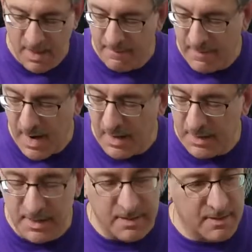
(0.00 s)
Finally,
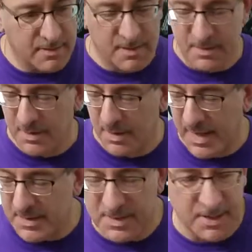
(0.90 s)
the last
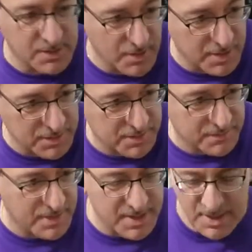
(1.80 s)
set of cards, right
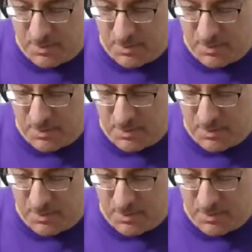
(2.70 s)
here,